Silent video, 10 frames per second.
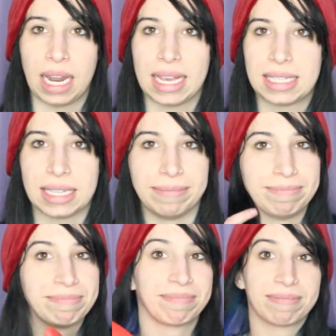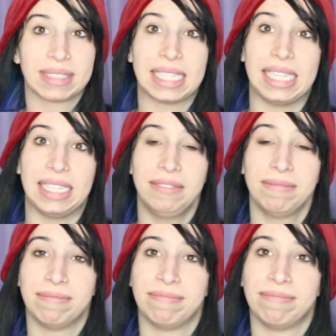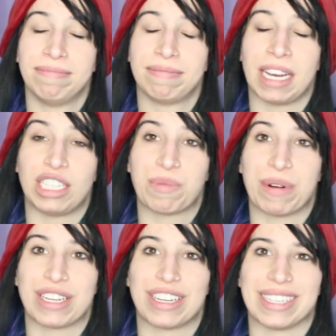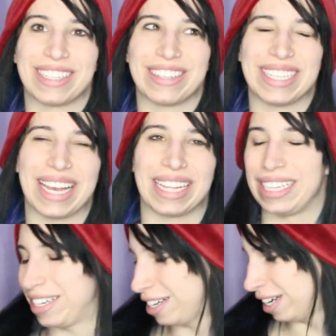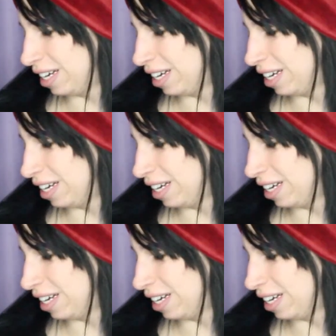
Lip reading: nice and clean. I just brushed and it's already tangly.